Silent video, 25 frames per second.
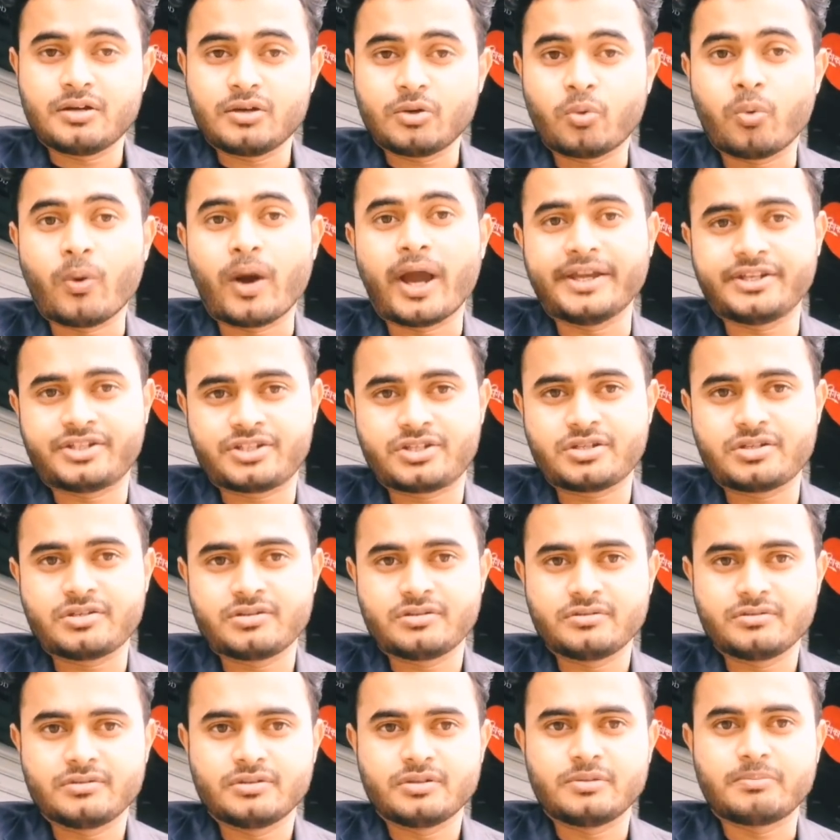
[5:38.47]
white
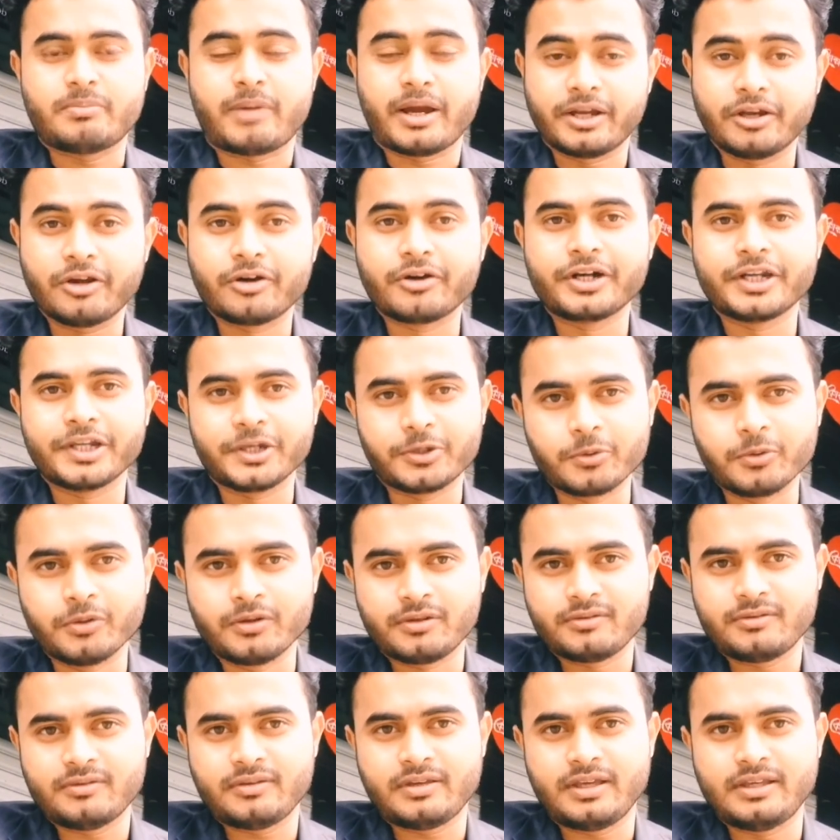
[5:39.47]
minority rule
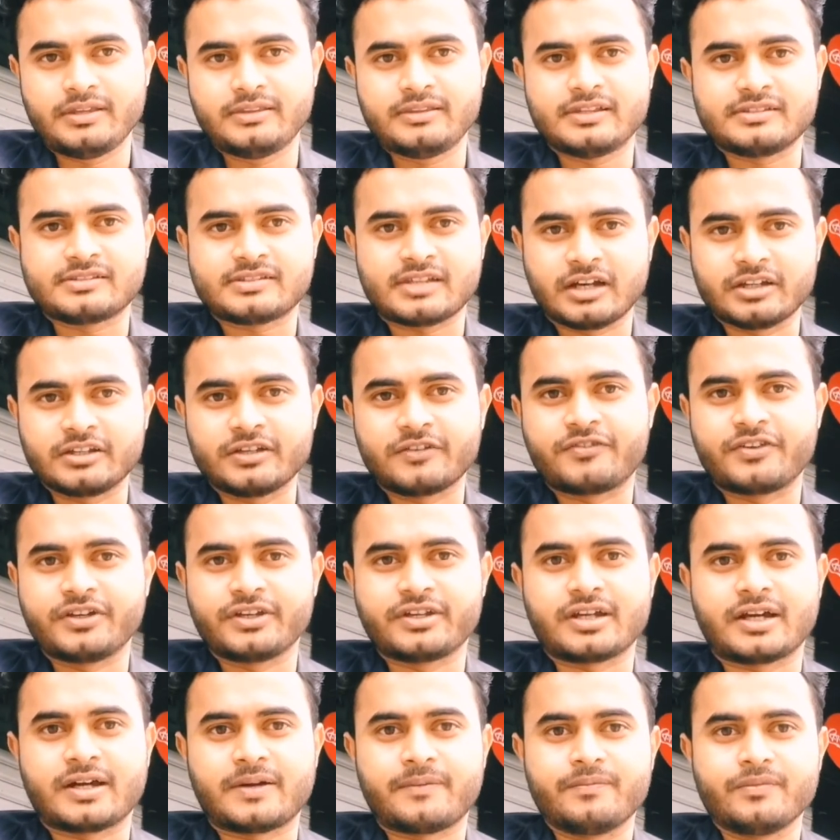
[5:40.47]
in the South
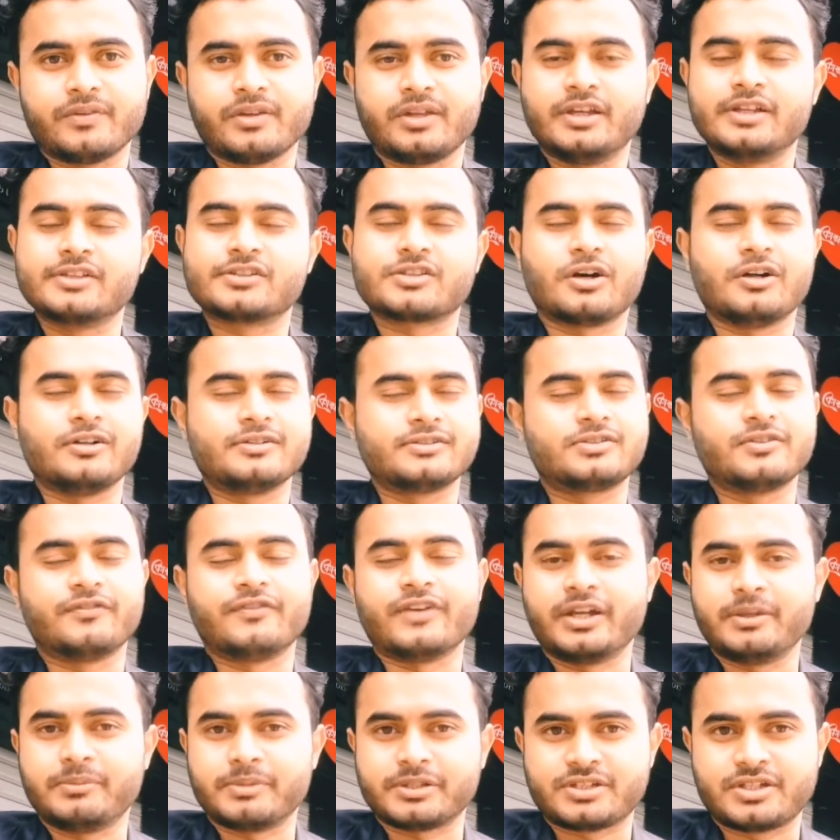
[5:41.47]
Africa is also
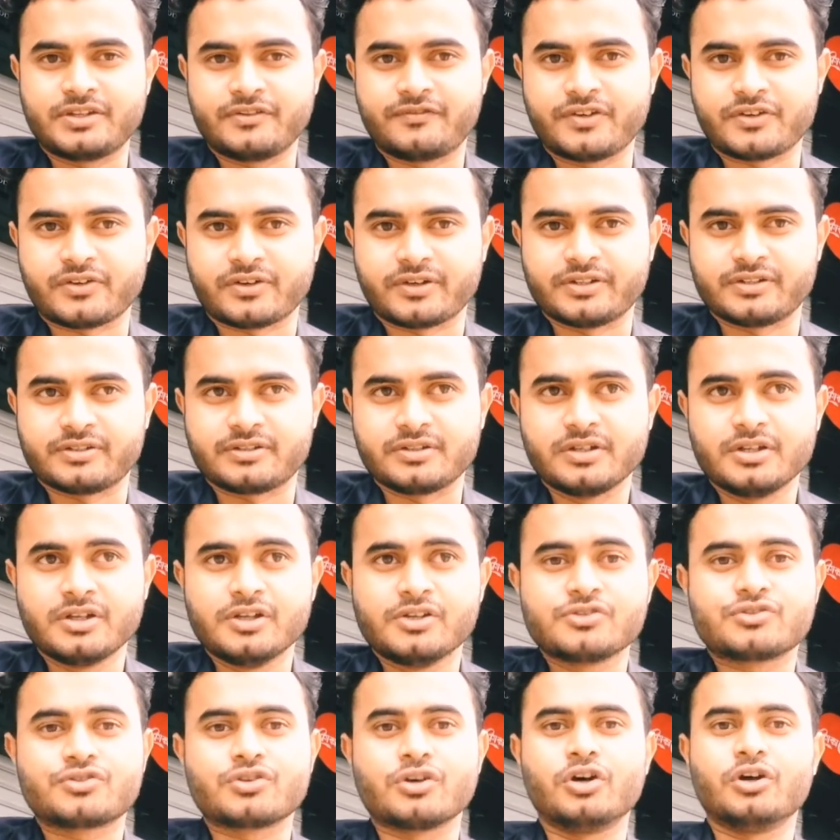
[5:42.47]
very much different.
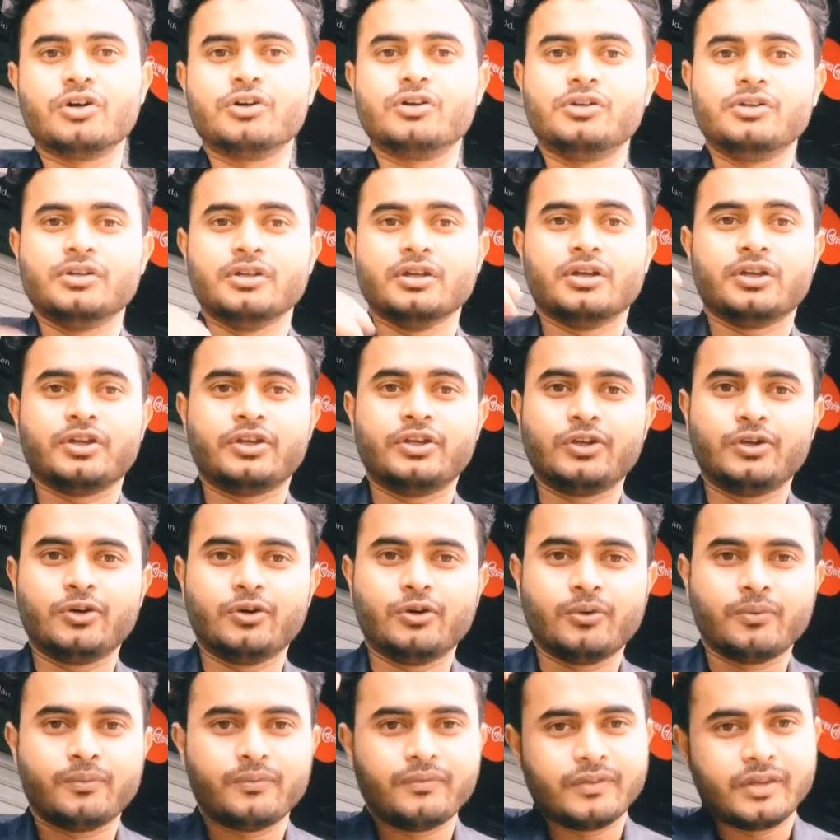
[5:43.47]
So, you
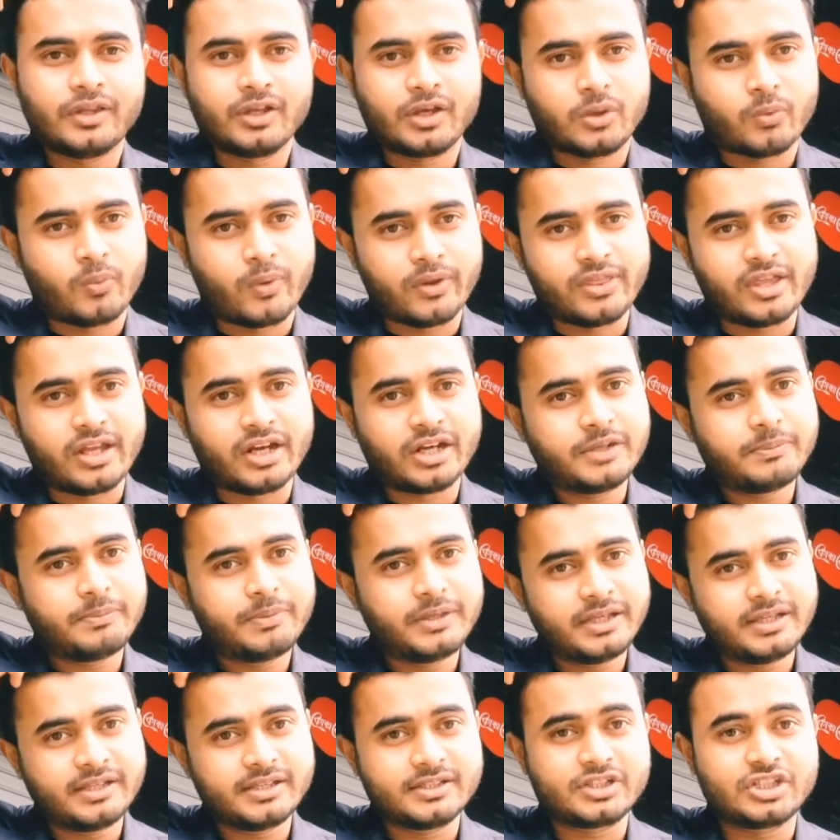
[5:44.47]
know, whether it
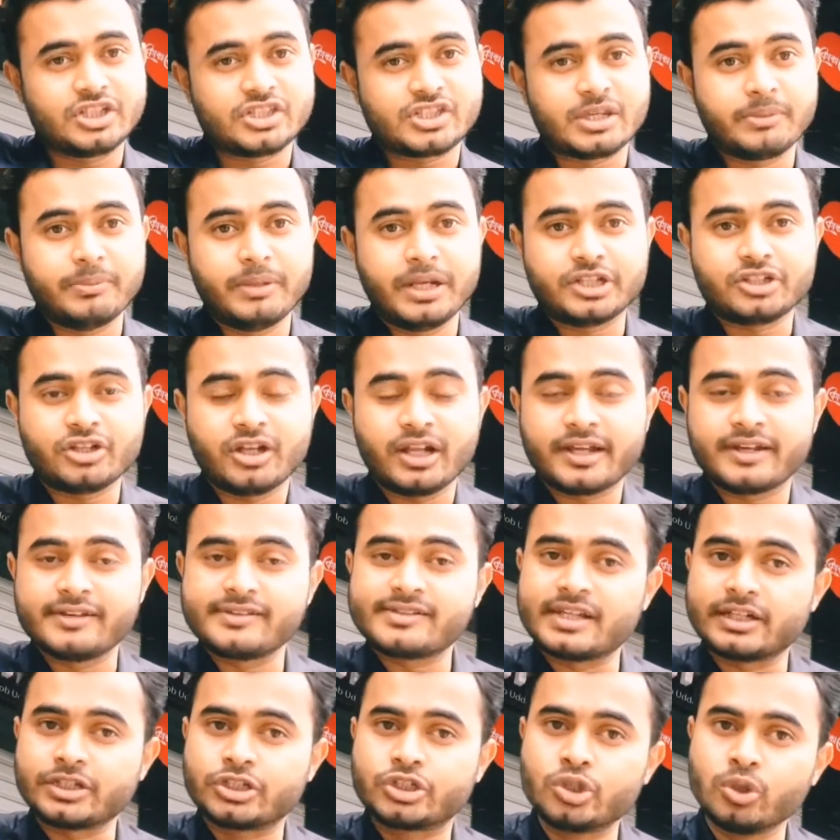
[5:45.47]
be discrimination
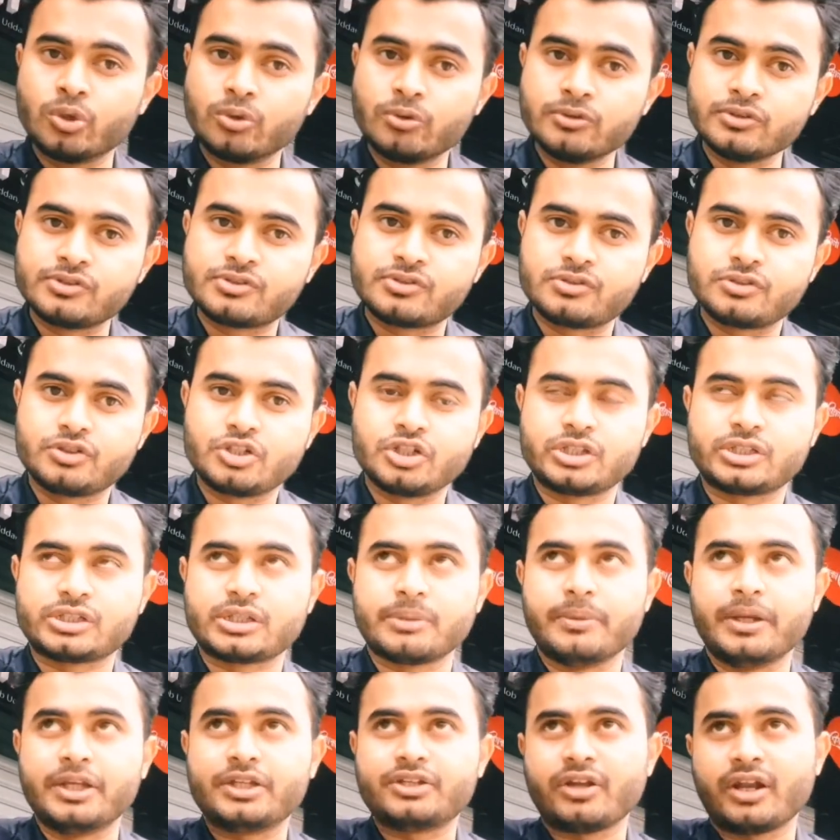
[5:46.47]
against the Jews,
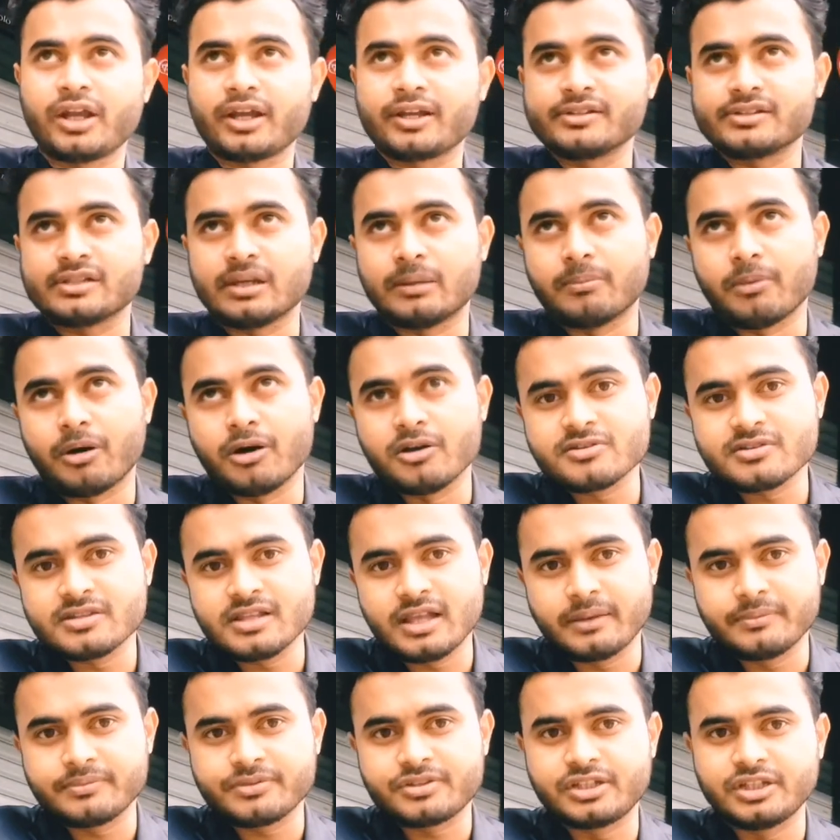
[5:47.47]
discrimination against the
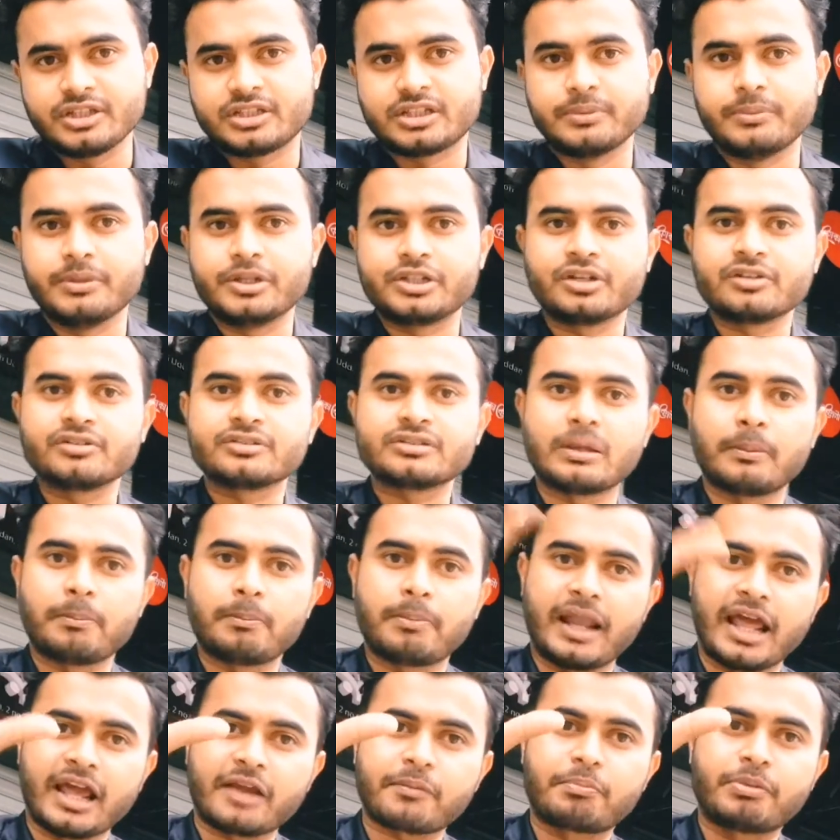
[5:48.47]
Muslims, discrimination against the
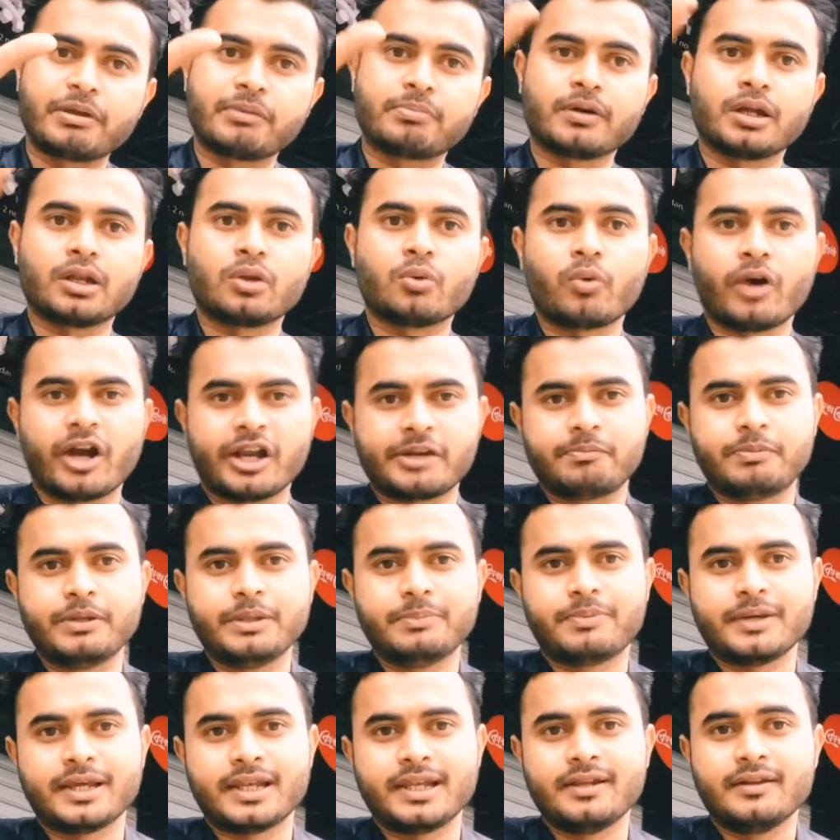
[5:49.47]
black people, white
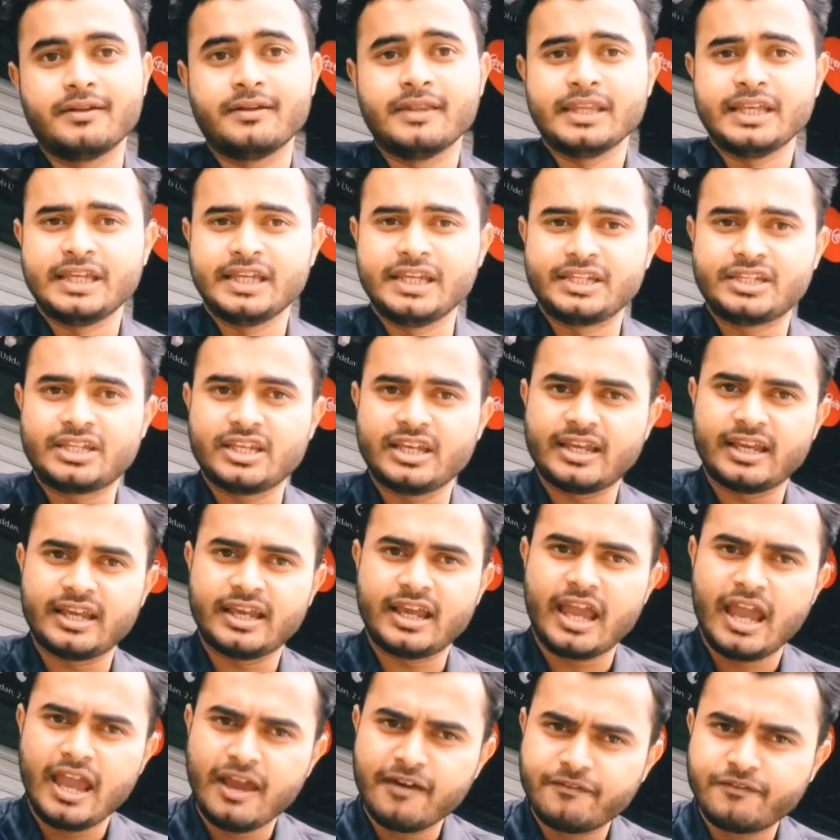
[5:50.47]
people, it
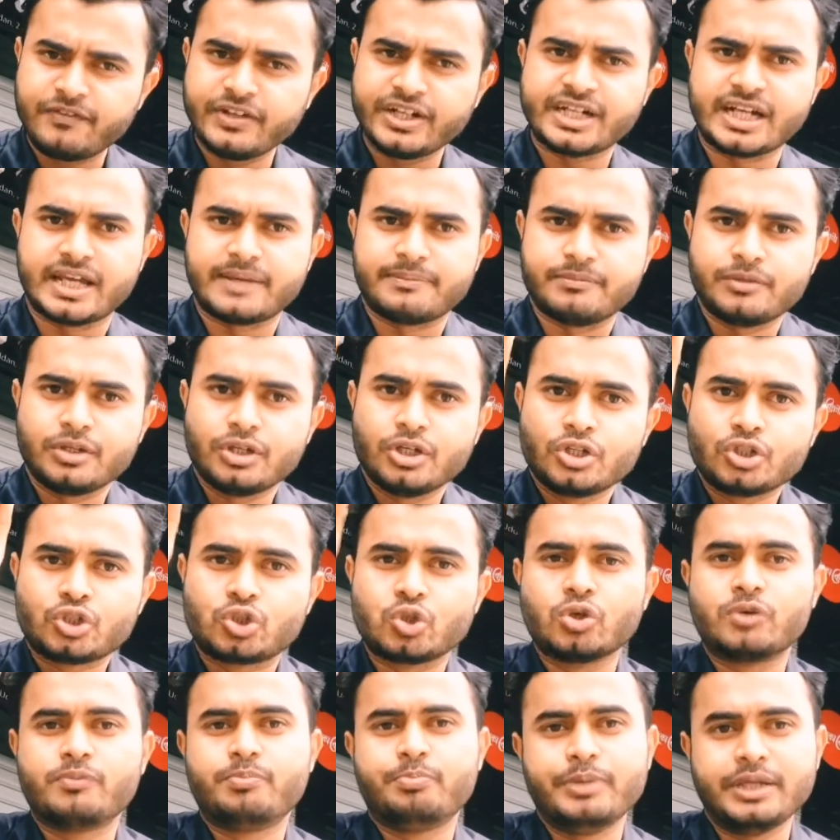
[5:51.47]
every time
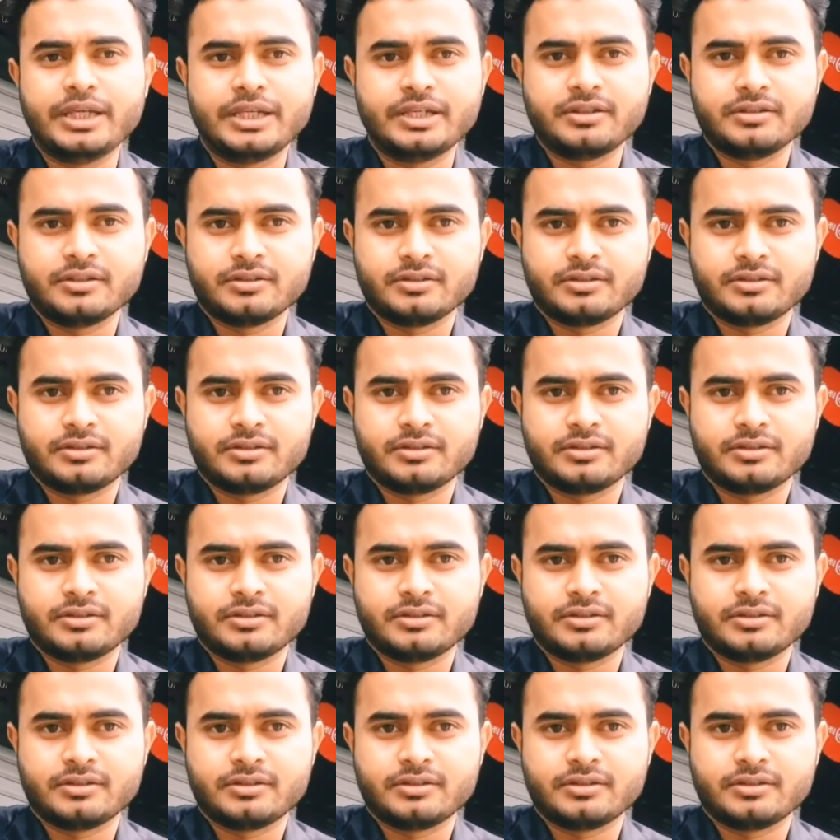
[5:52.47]
should be